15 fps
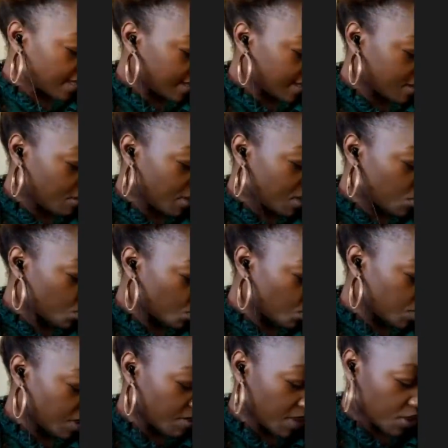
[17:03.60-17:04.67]
Kansas,
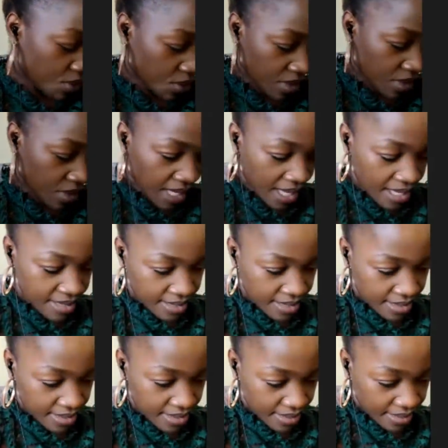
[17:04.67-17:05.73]
Missouri. Missouri, Kansas.